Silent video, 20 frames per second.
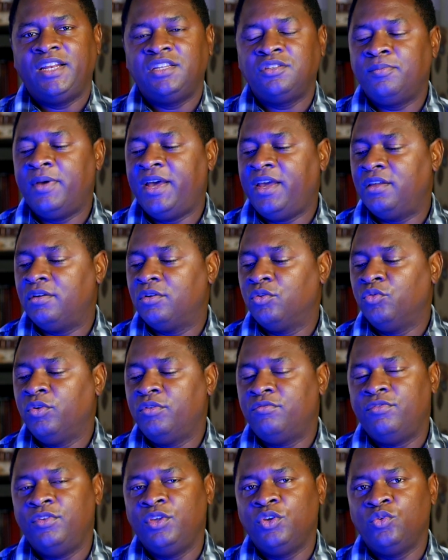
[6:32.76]
is my
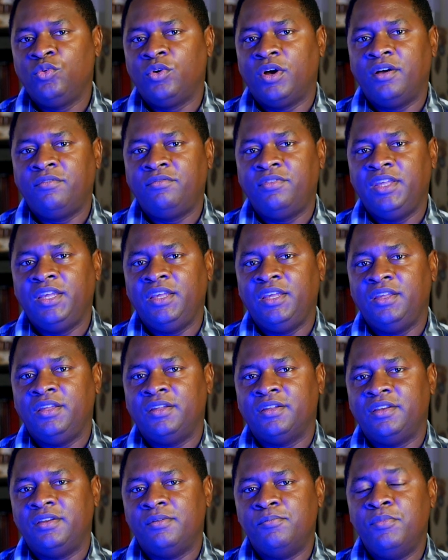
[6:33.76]
review of the
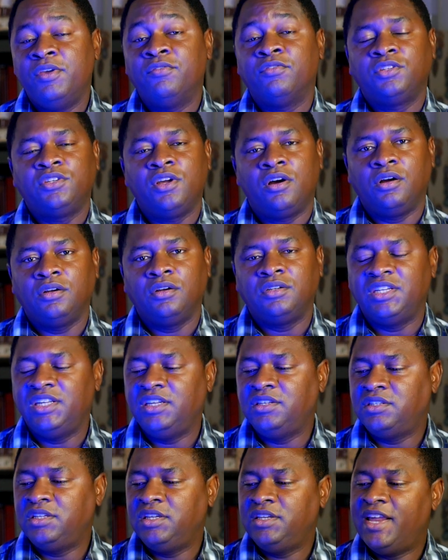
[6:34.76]
Mivitar
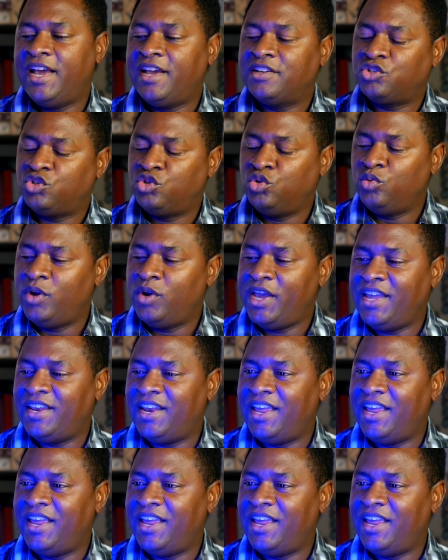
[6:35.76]
TC-288.